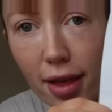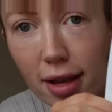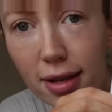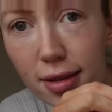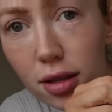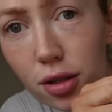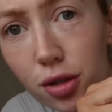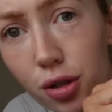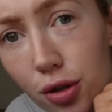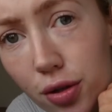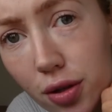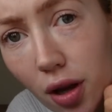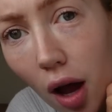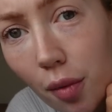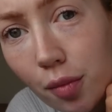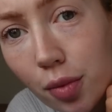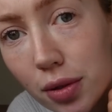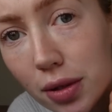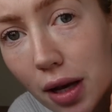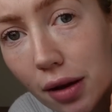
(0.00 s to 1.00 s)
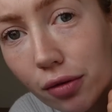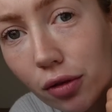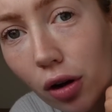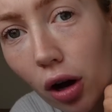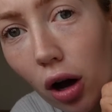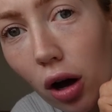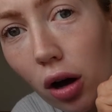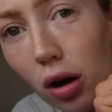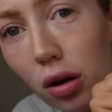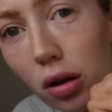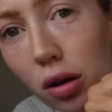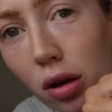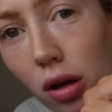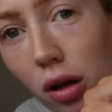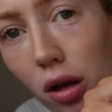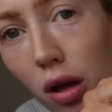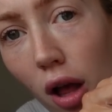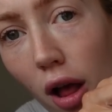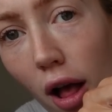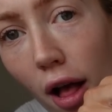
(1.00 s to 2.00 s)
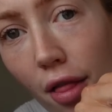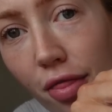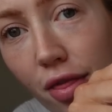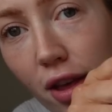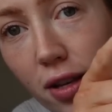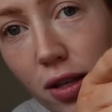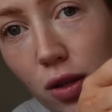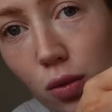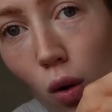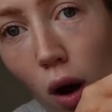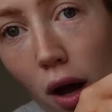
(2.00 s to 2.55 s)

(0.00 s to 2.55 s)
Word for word: These are the two samples I've got. This